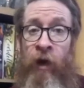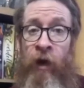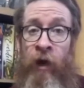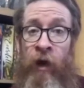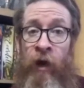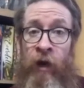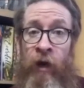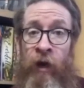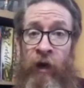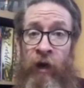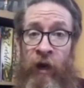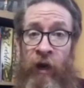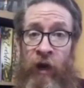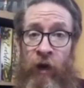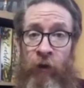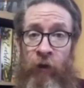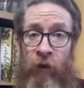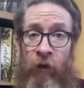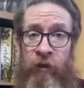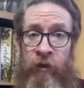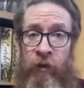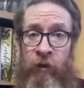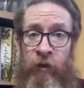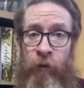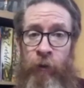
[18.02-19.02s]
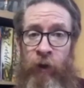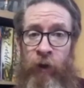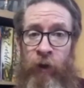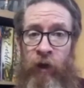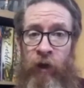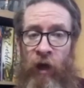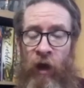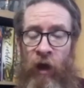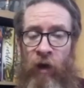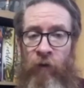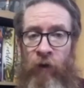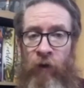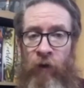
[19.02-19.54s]
Now, this will be
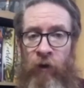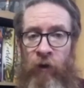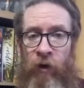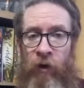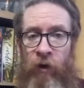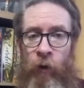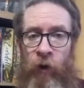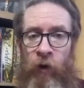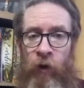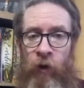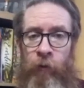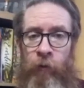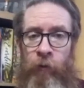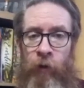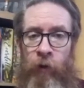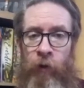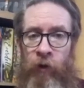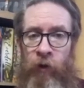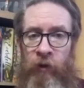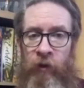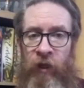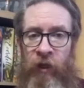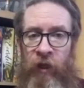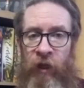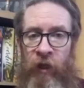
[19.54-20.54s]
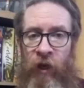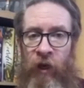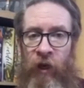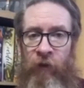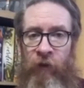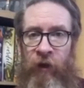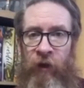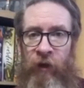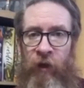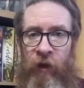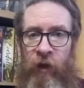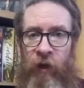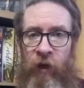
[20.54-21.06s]
a very quick unboxing. I've
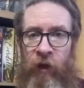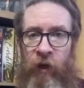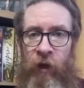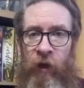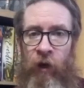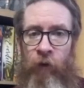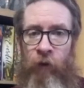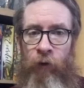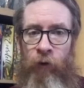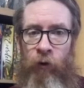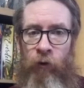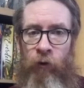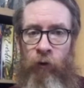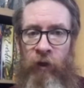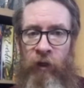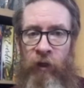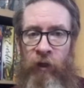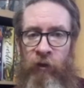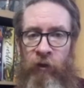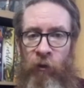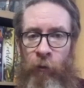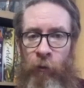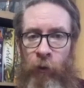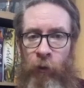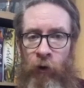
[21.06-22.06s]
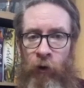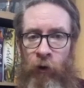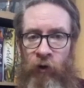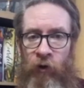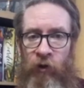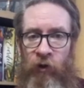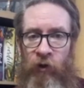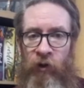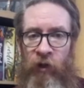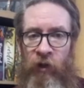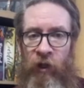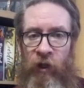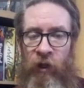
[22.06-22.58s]
already sort of
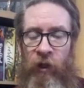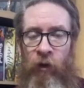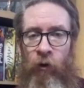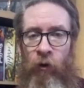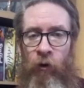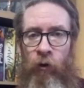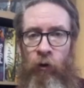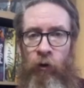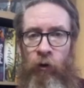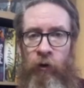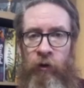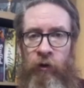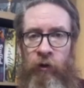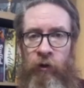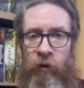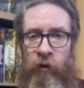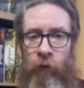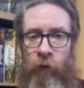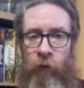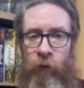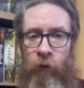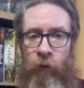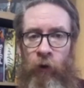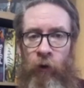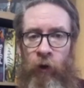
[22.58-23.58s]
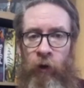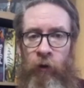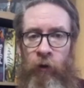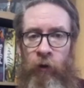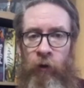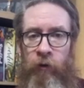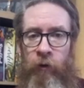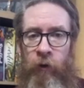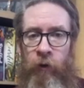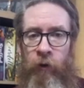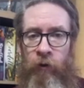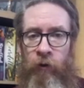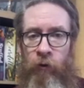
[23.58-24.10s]
punched all the stuff through,
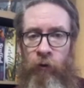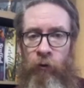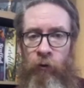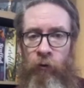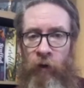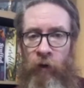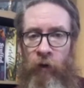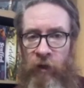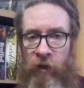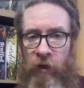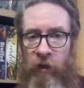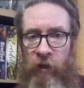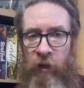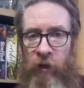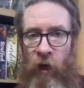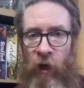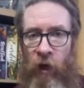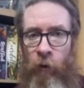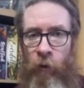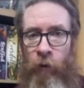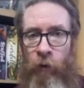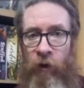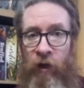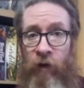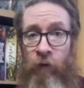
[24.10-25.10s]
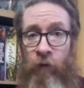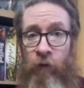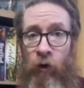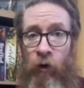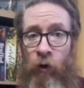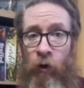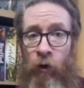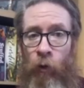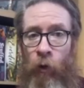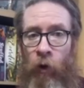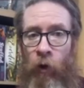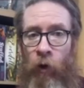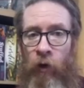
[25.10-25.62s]
so it's all ready to go. We can have a look
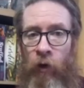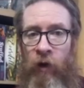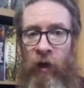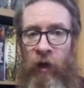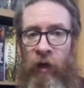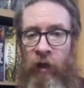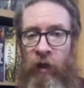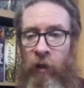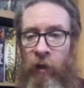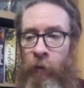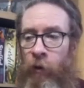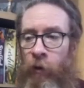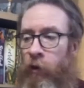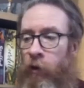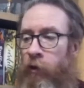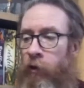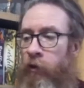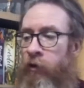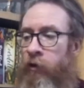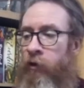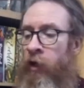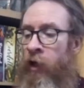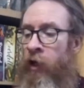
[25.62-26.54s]
at what you get in the box.